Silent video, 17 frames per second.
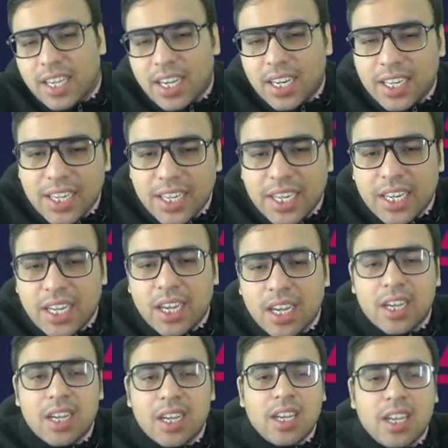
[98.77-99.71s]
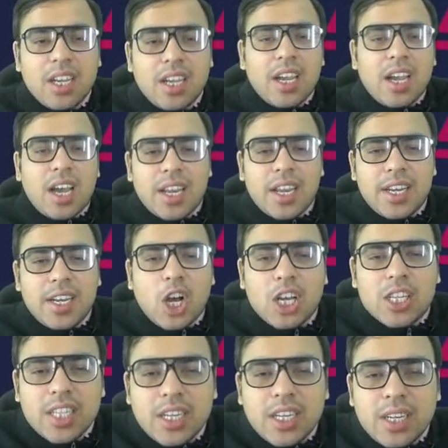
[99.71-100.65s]
in
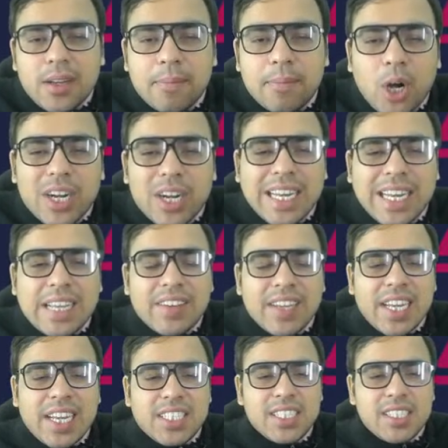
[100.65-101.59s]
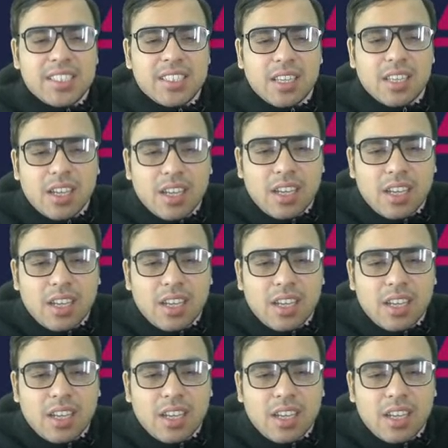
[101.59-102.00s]
northern bordering villages.